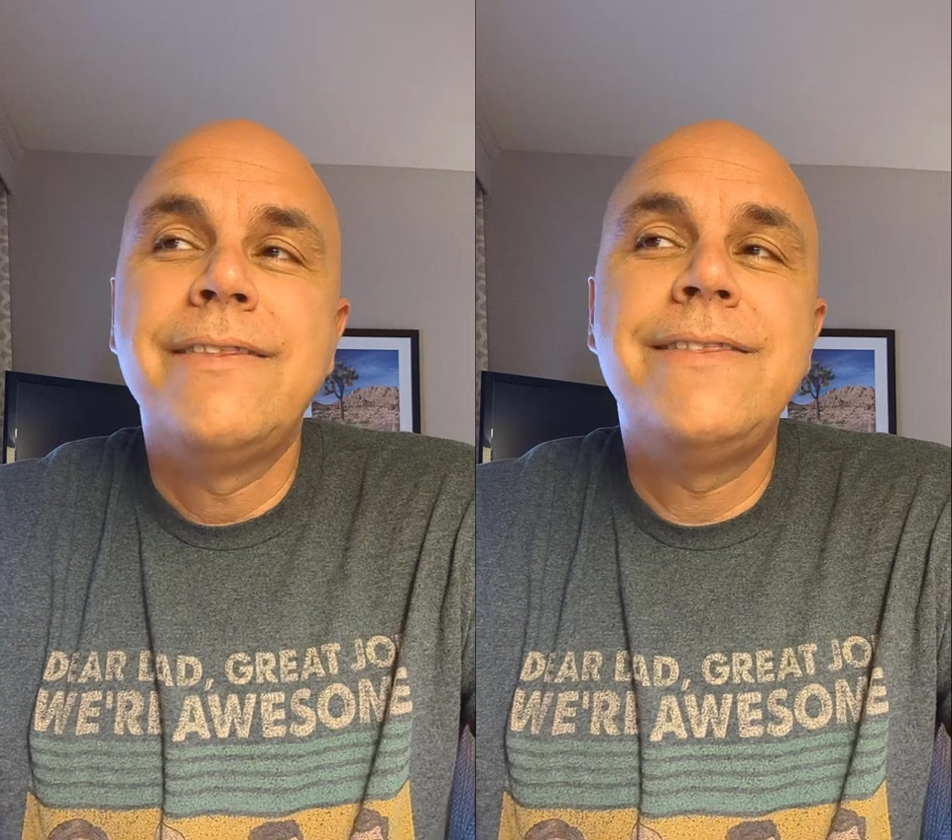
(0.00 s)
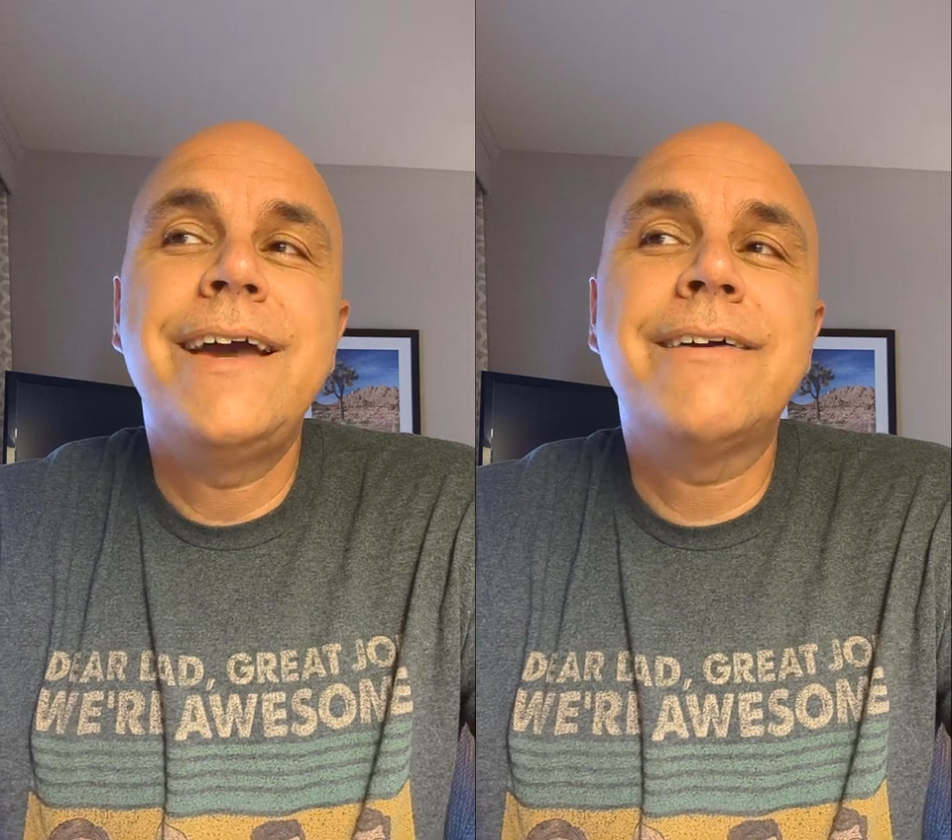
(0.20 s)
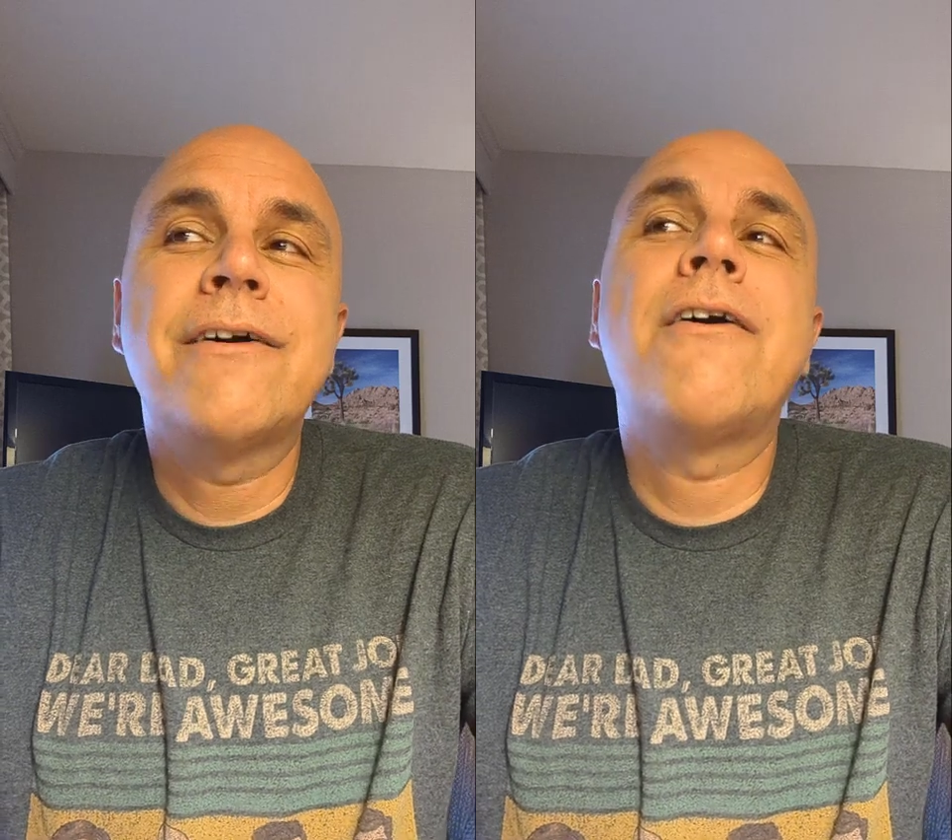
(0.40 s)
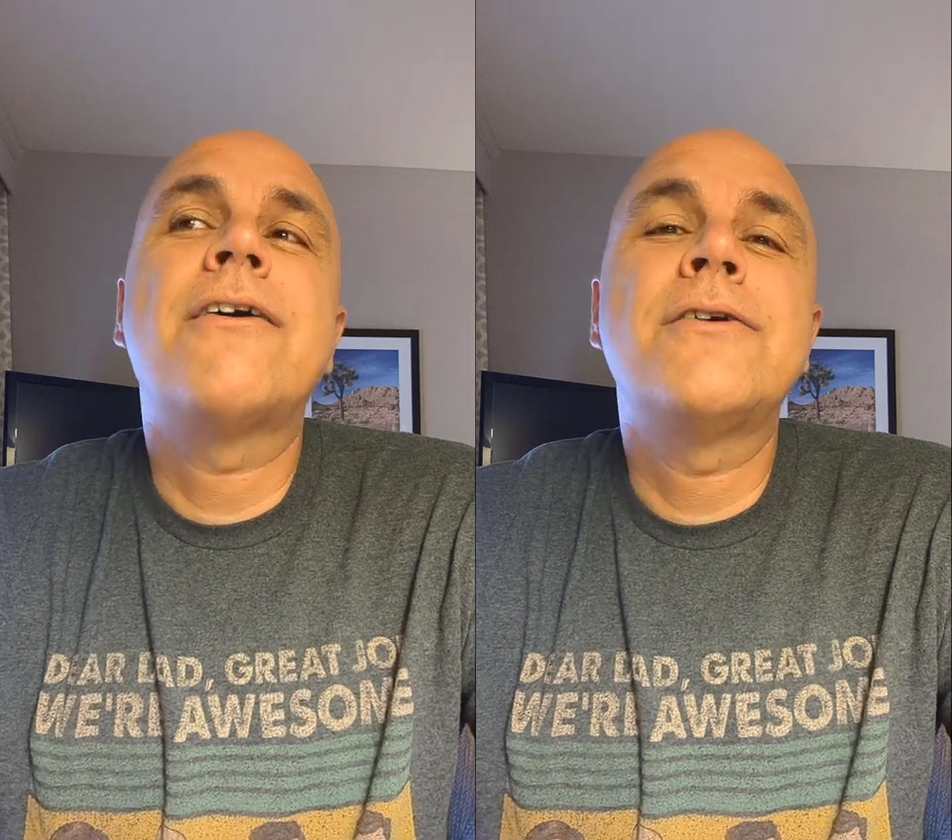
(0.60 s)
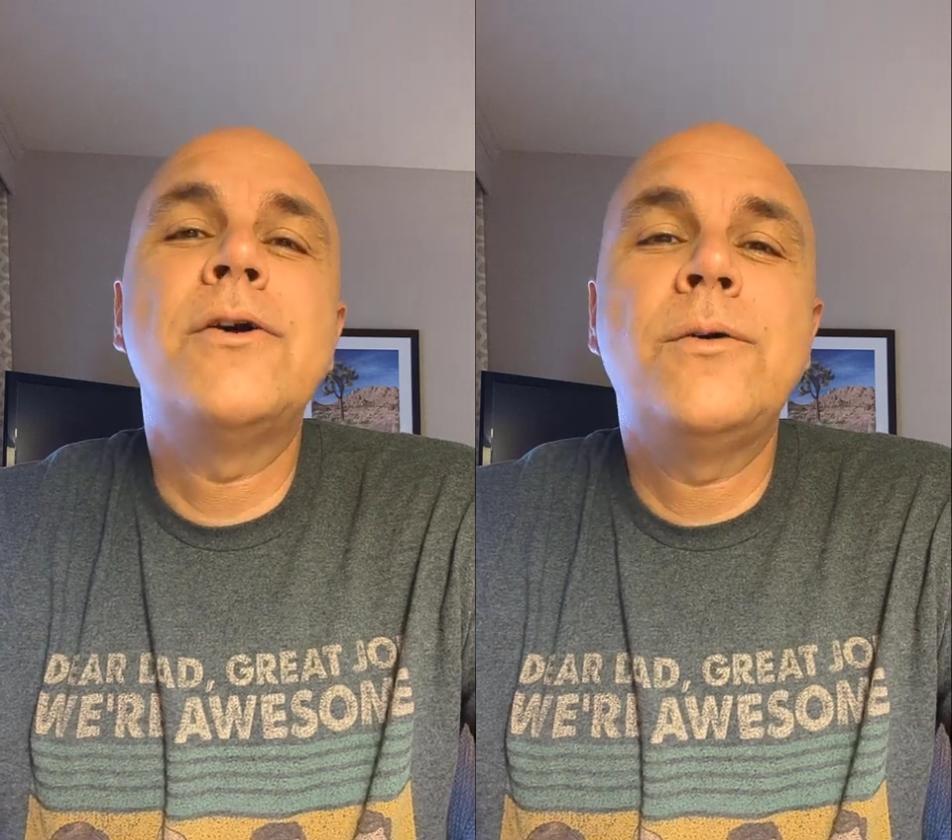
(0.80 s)
There
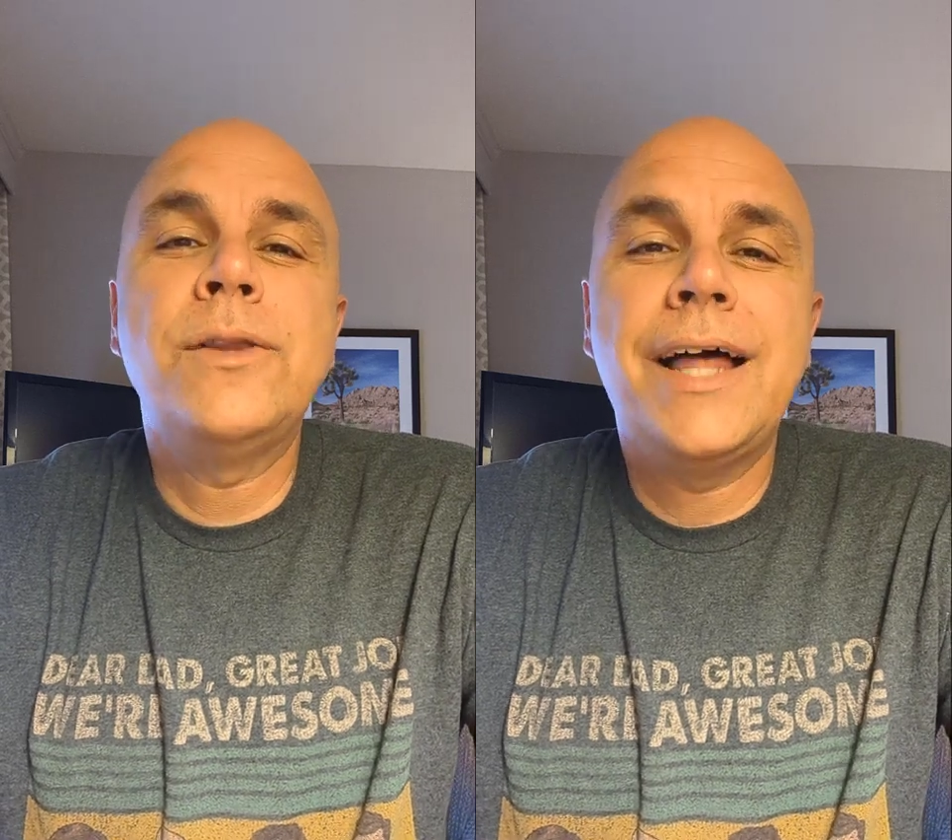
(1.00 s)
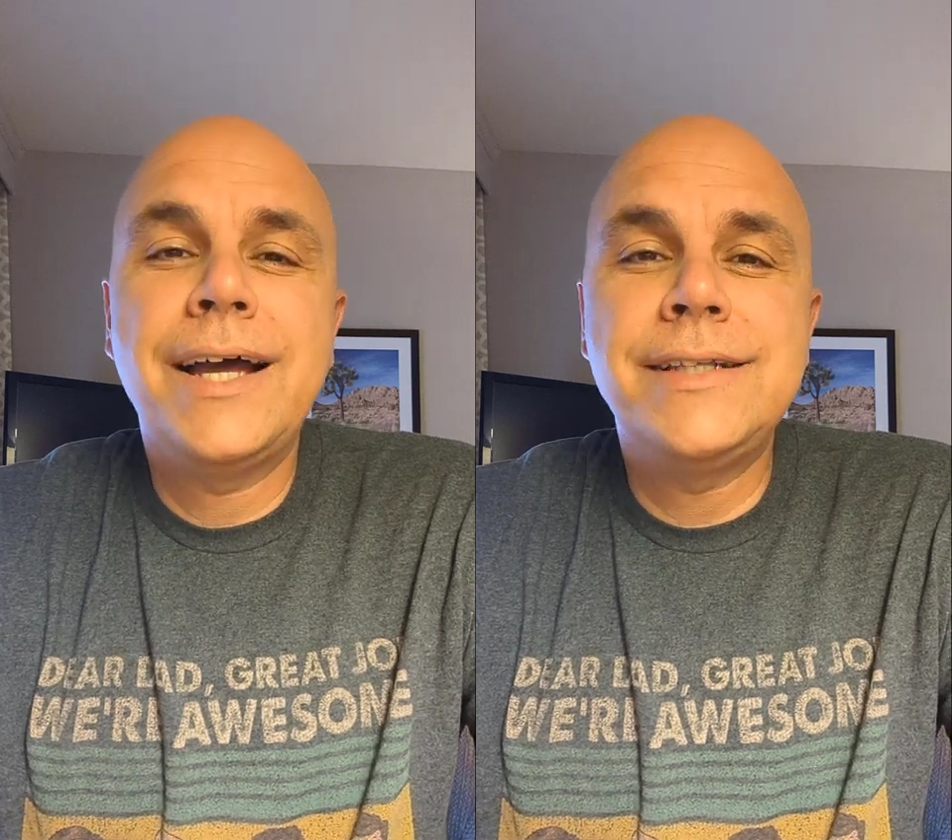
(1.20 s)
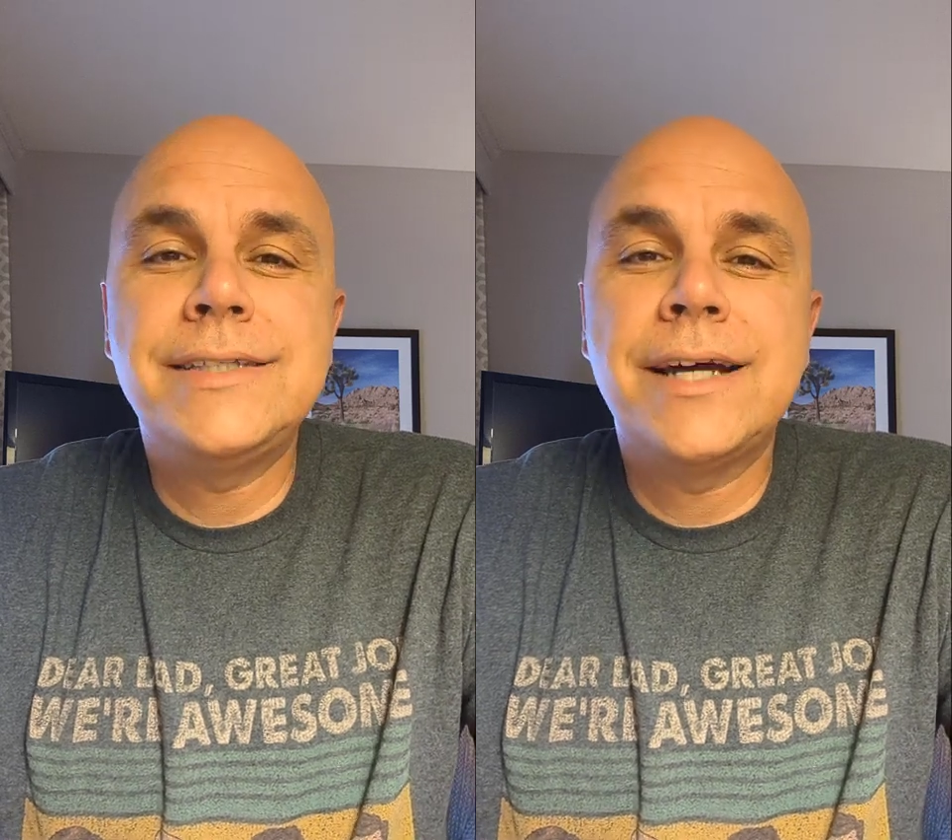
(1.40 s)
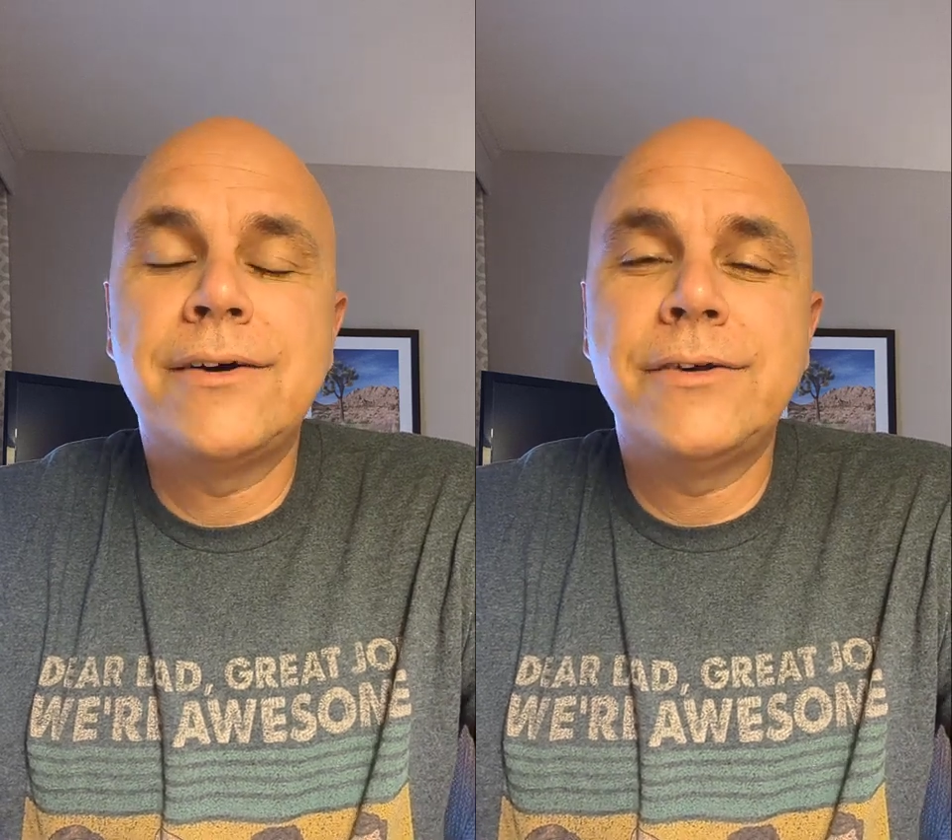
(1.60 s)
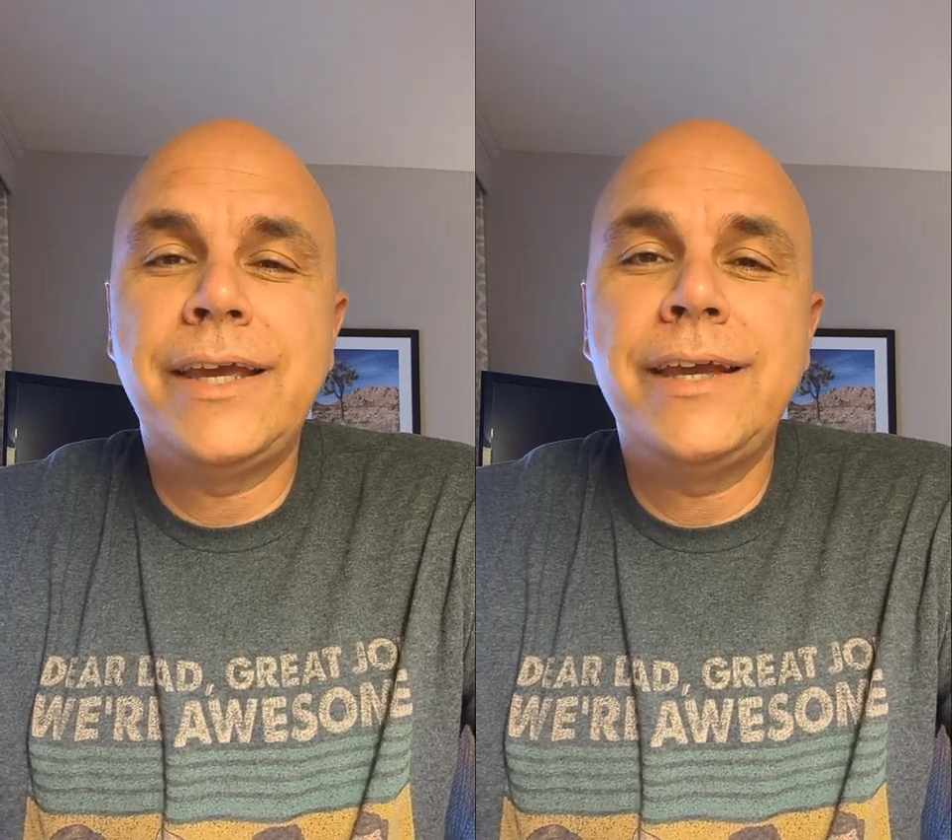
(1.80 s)
are no lights
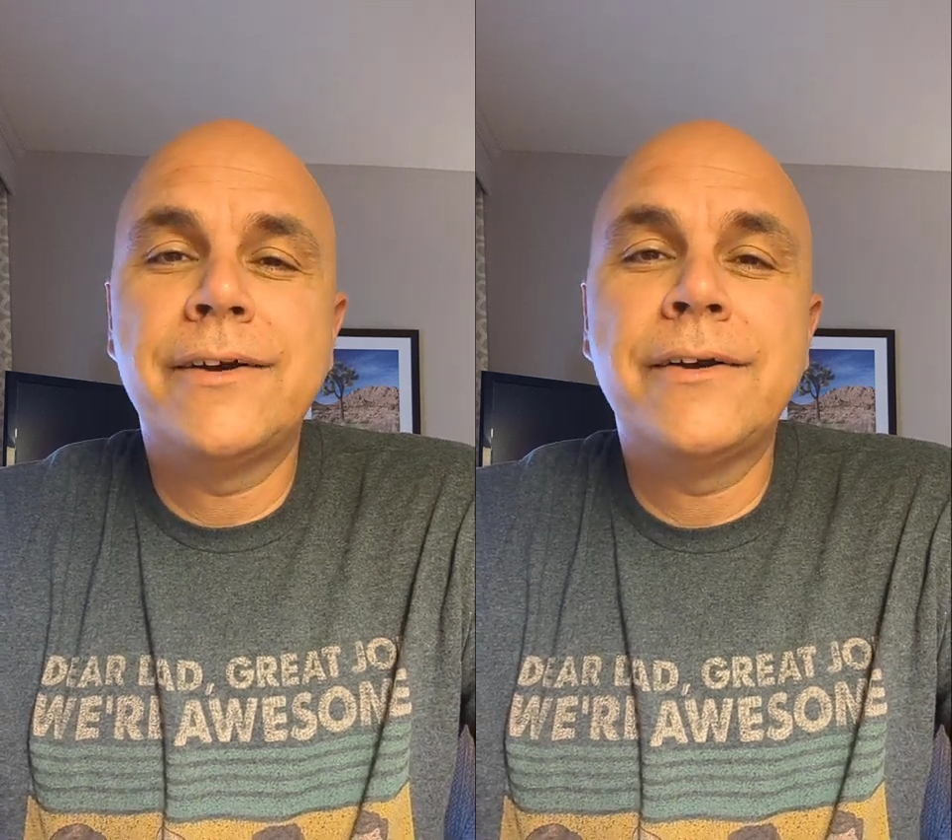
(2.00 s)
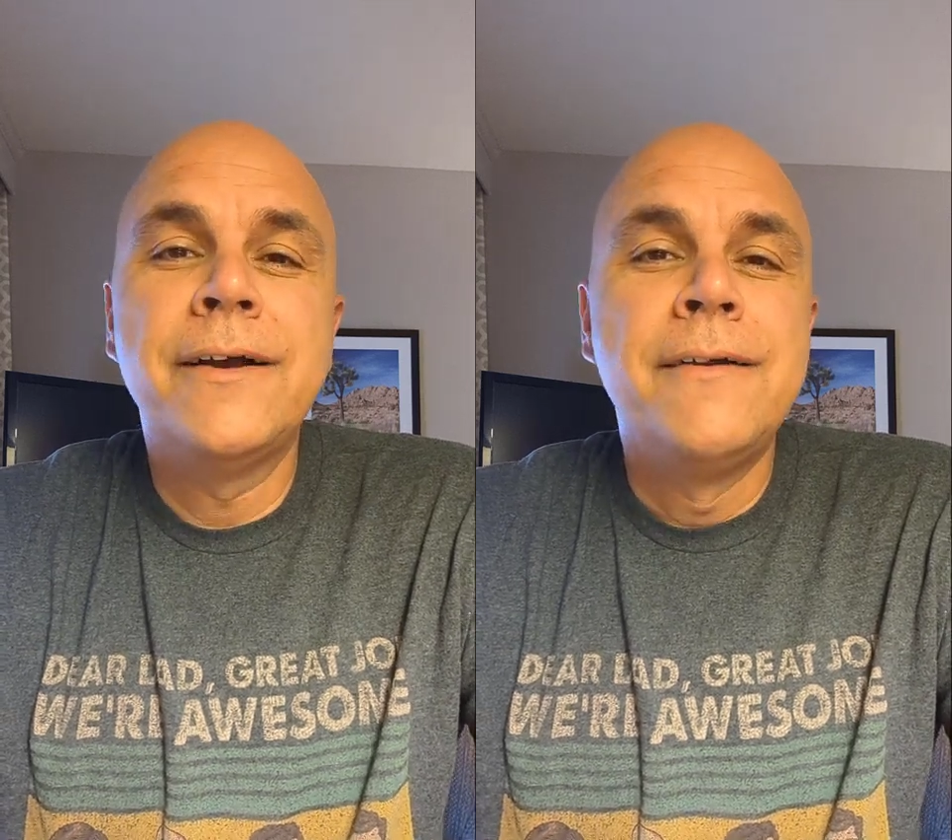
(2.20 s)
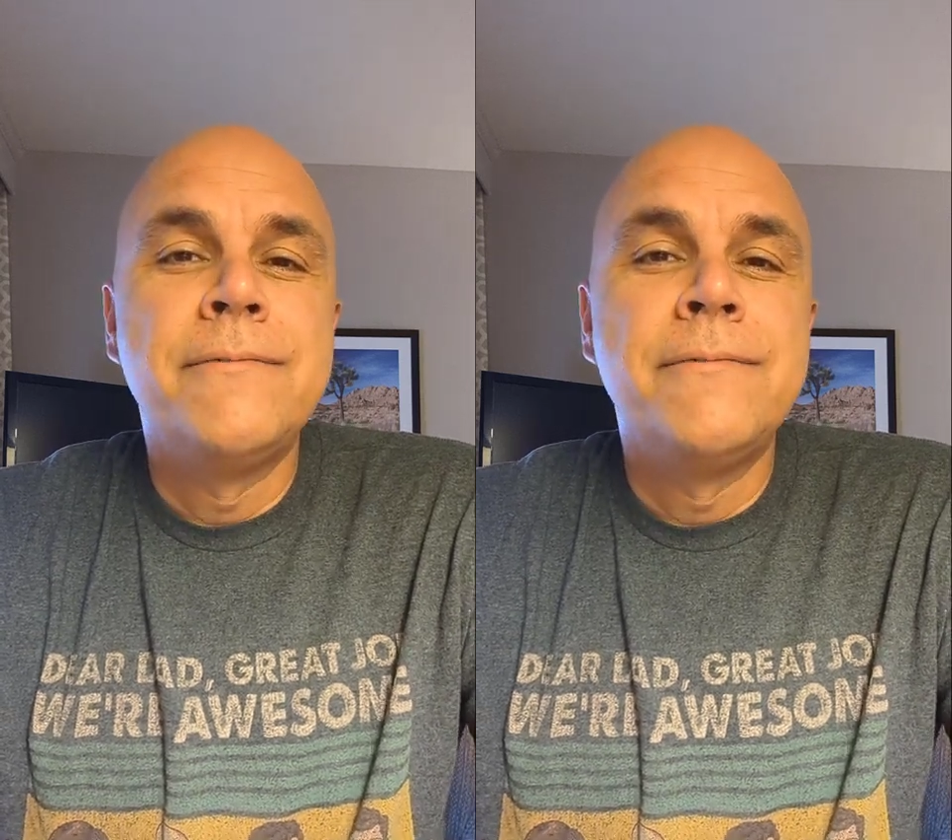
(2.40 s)
out here.